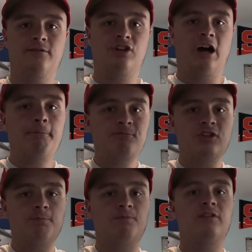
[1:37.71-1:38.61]
Top
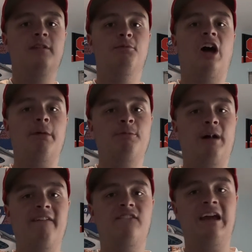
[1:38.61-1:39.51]
top of
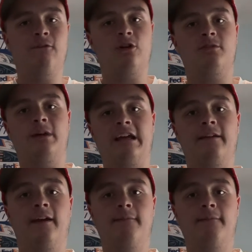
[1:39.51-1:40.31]
my favorites, man.